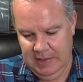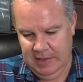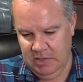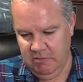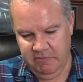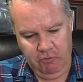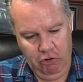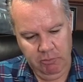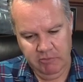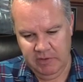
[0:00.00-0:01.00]
in the
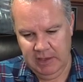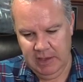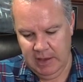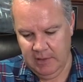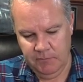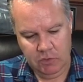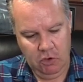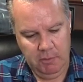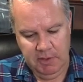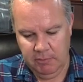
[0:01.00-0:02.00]
form of a uh,
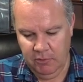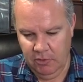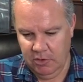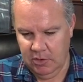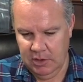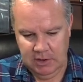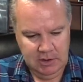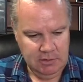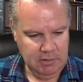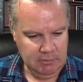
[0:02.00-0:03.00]
comic book.
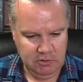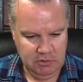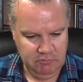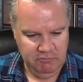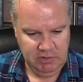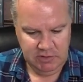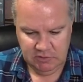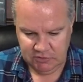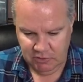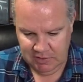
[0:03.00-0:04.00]
I'm going to really
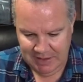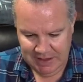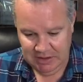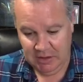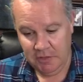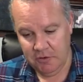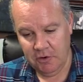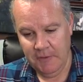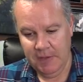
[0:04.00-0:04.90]
enjoy that. And another